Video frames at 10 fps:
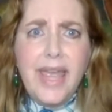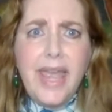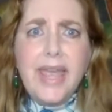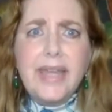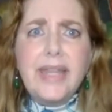
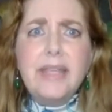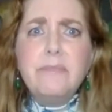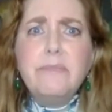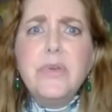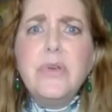And it
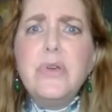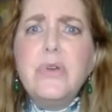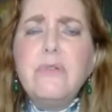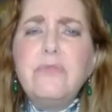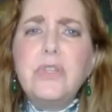
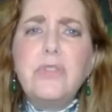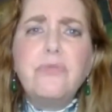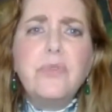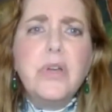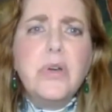moved
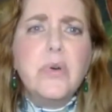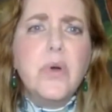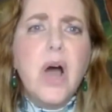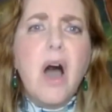through